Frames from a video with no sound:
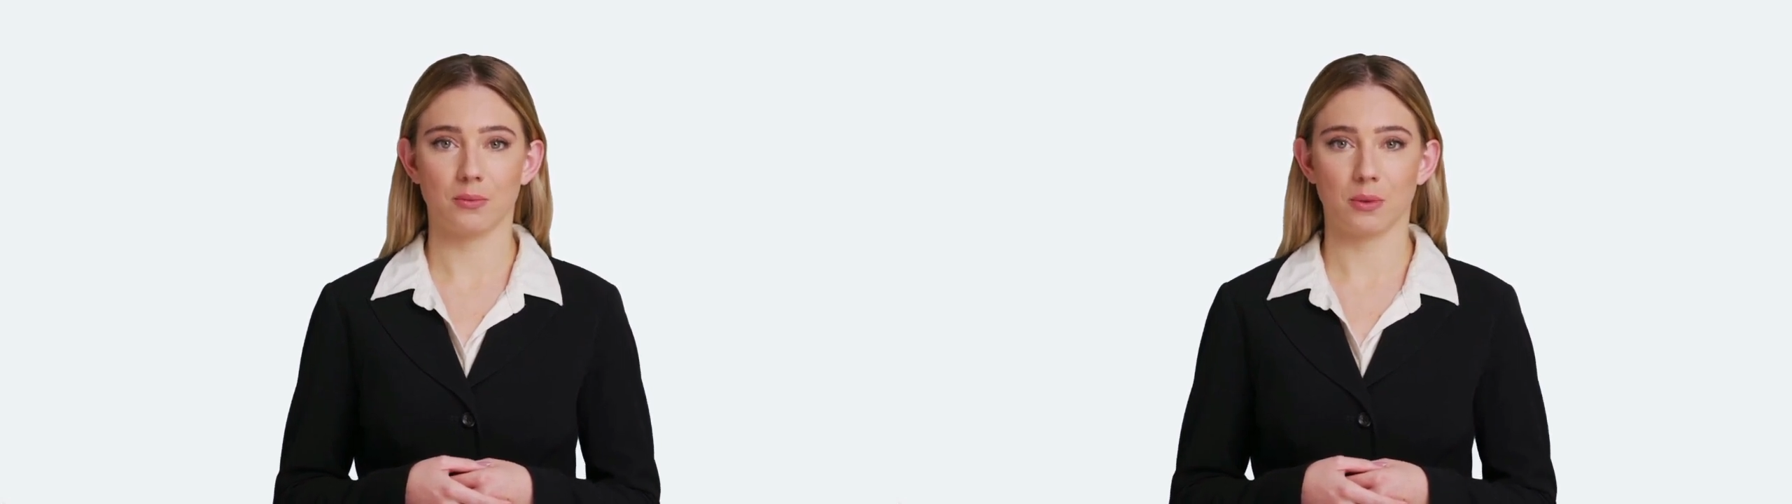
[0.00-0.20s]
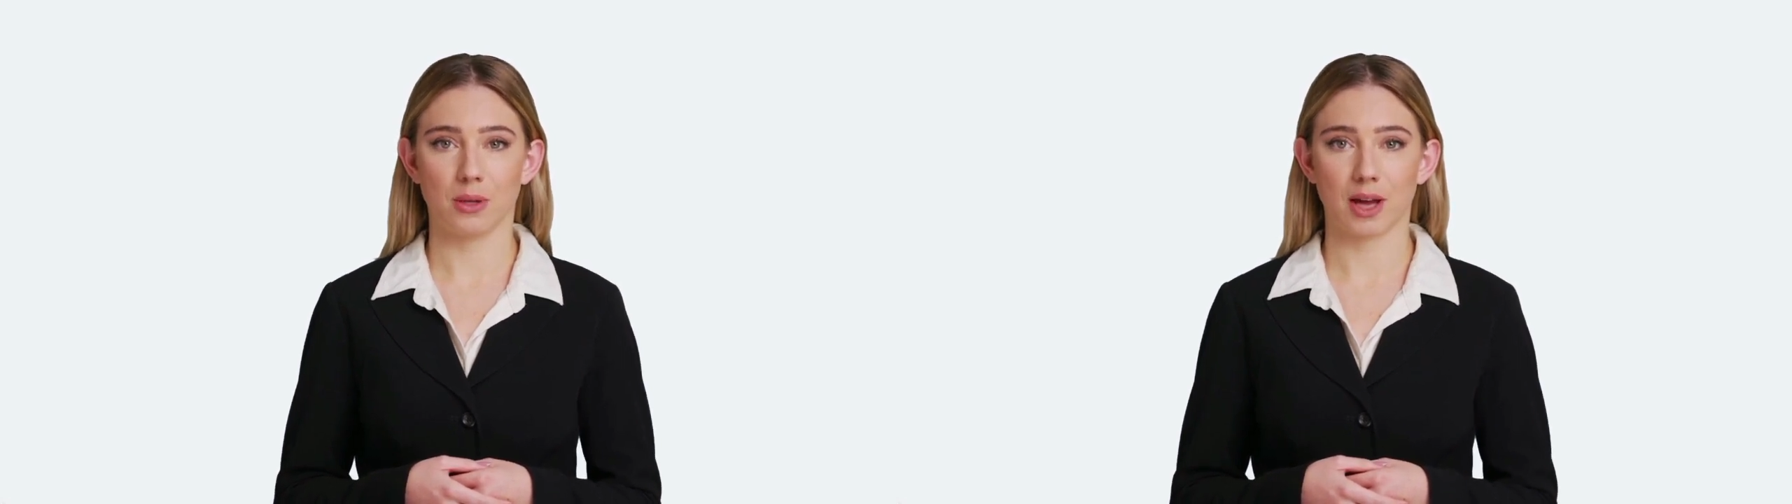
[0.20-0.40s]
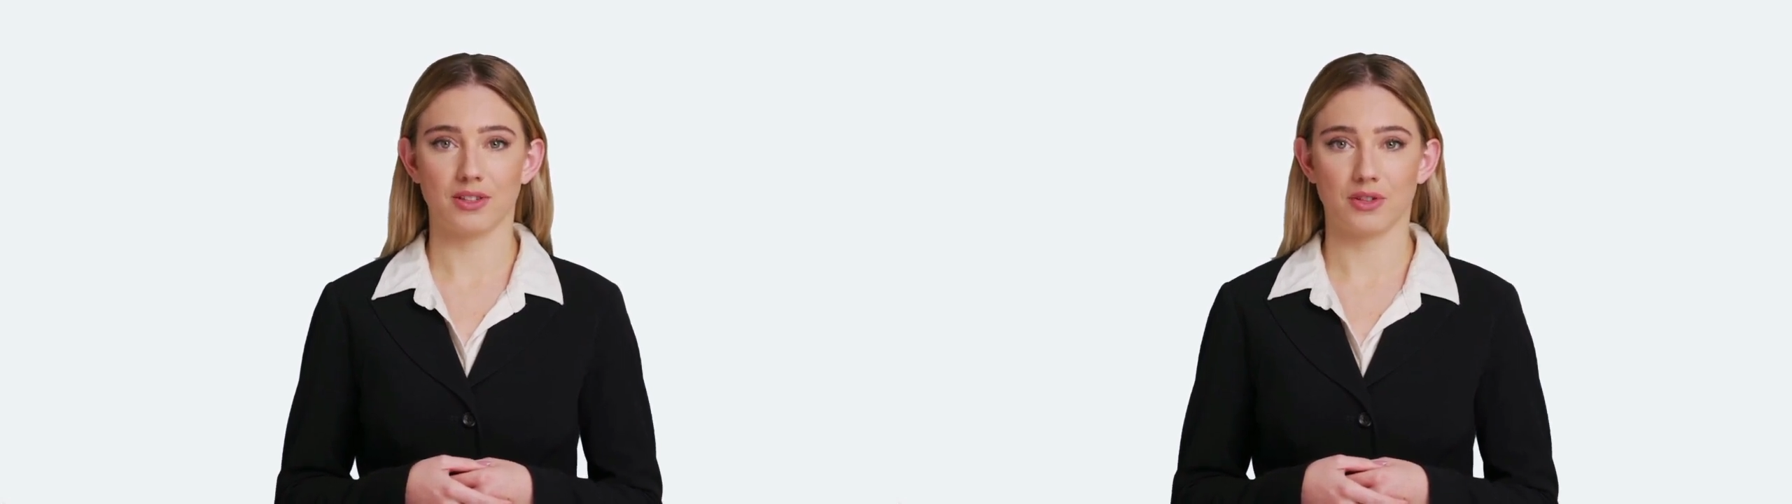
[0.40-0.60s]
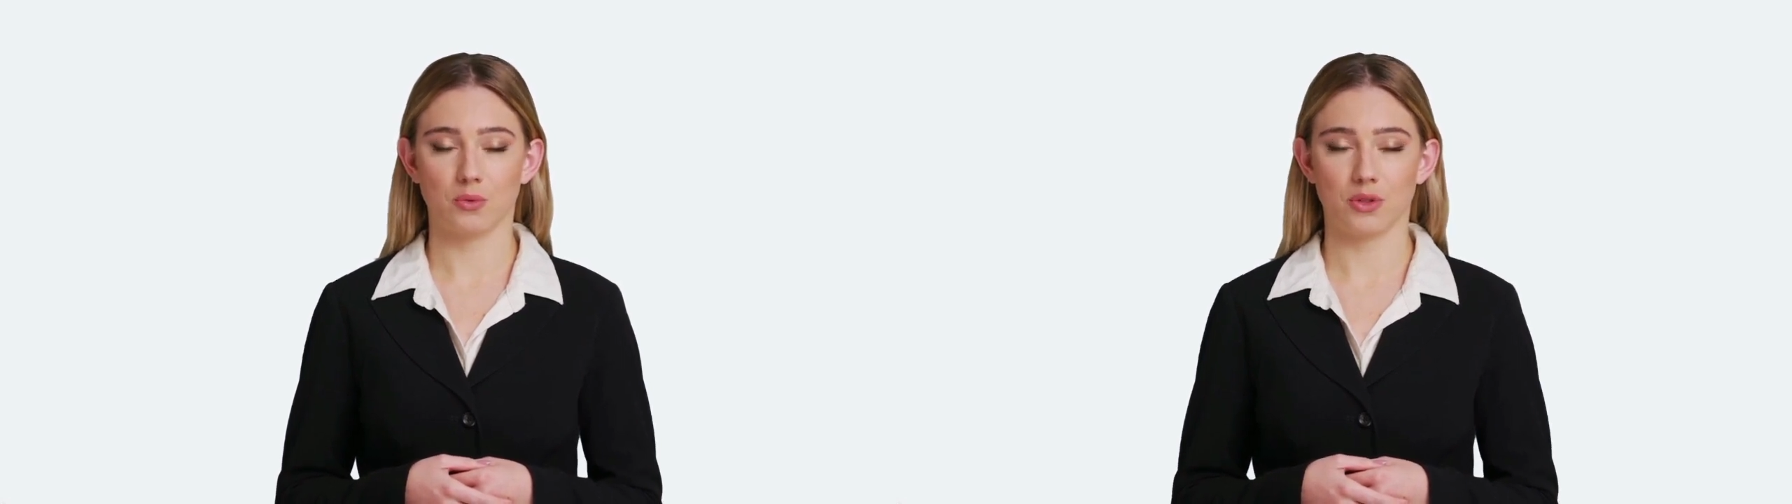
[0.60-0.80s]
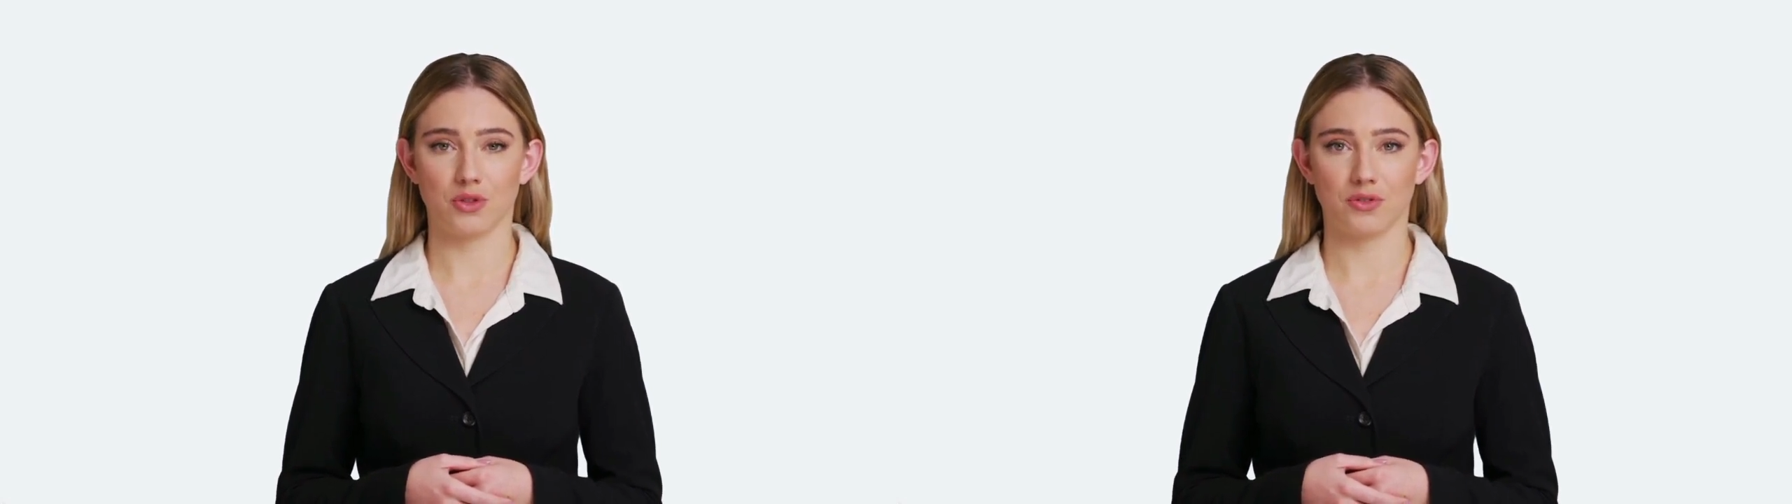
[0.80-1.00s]
Be
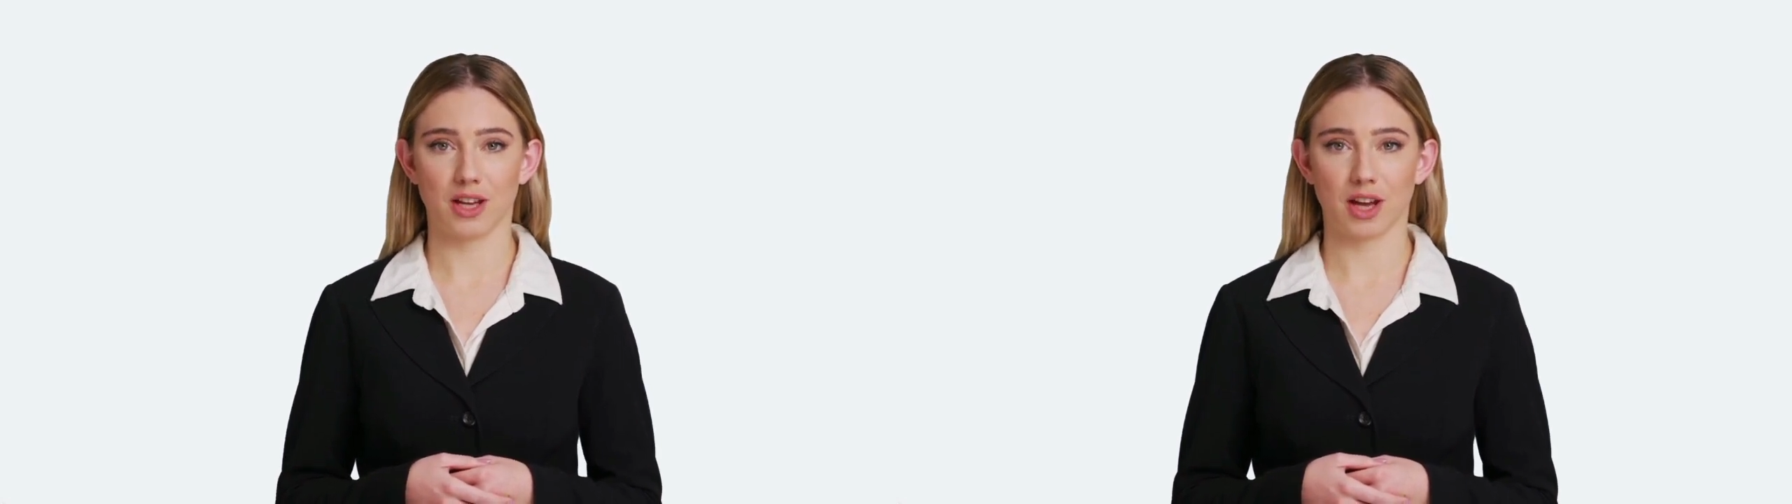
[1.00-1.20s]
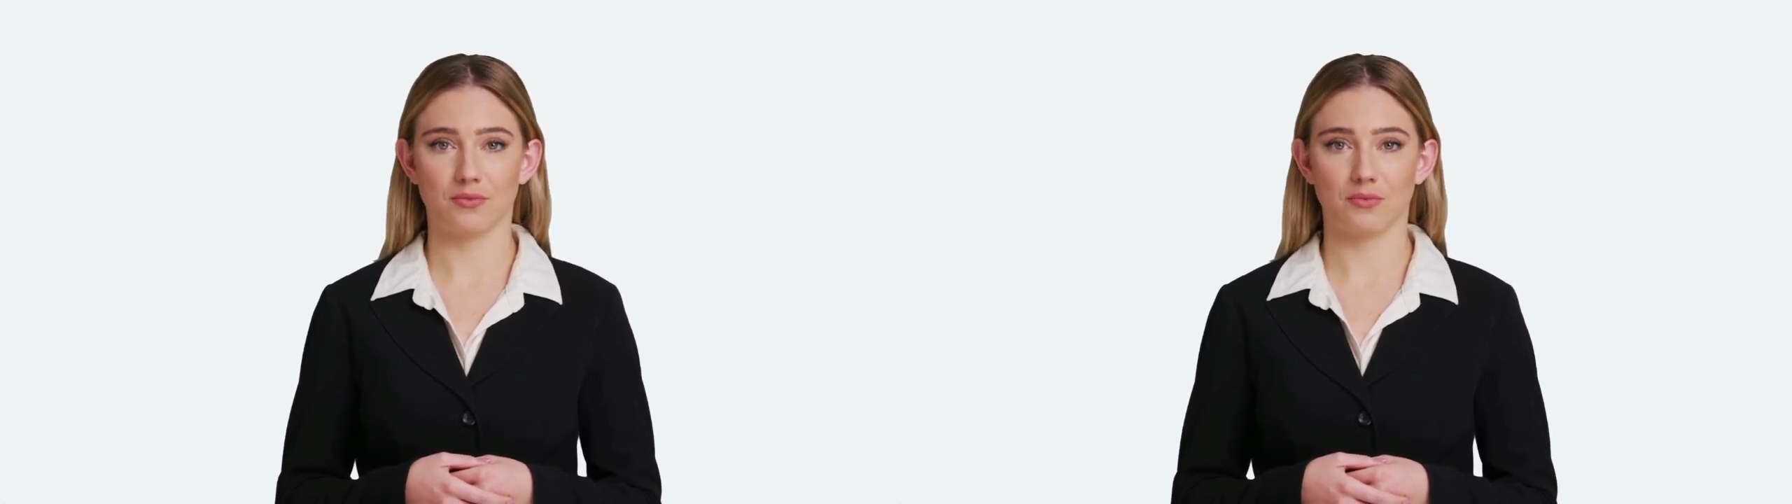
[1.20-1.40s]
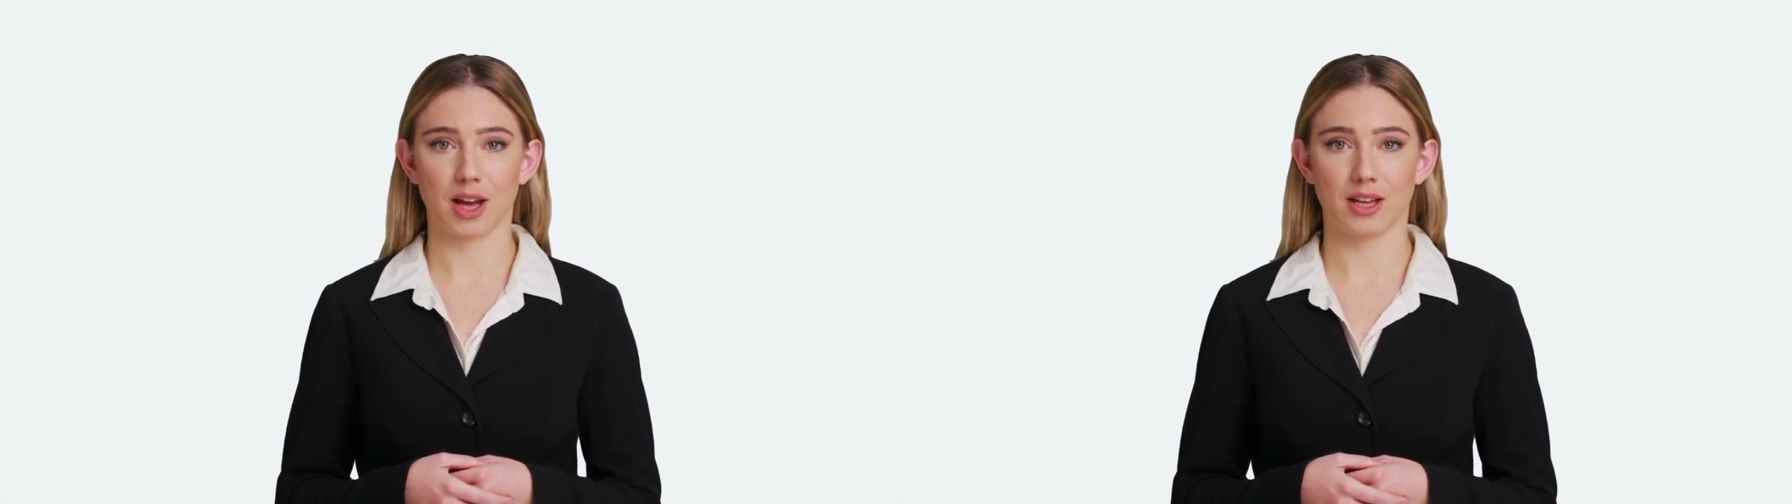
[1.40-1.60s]
patient with yourself